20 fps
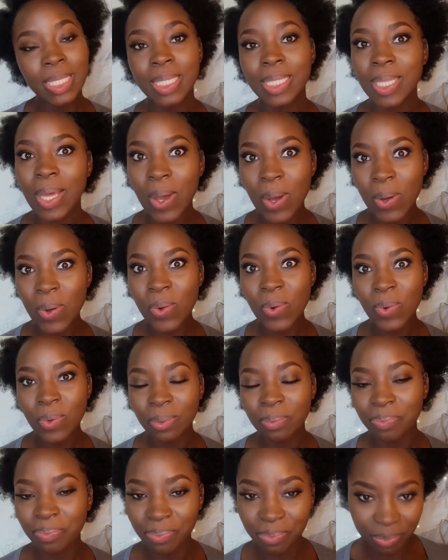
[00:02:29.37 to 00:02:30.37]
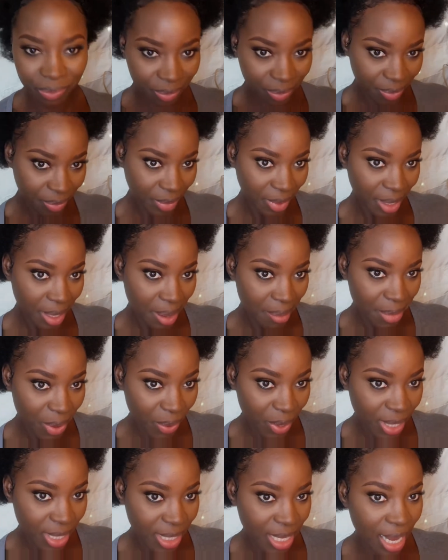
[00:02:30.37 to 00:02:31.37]
So I
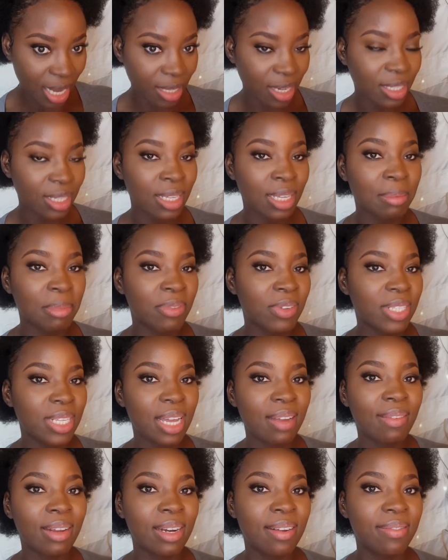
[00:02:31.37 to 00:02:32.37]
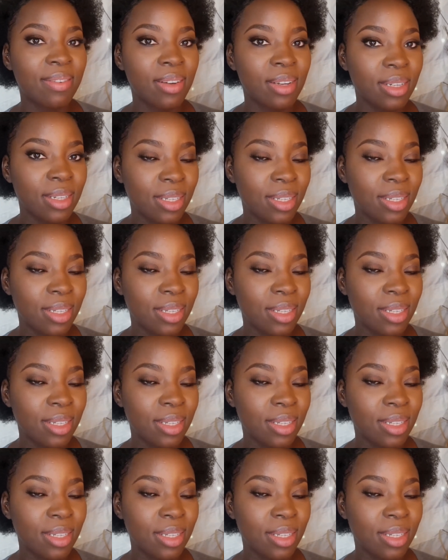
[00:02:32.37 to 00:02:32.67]
could start. I think I'm gonna start from the front.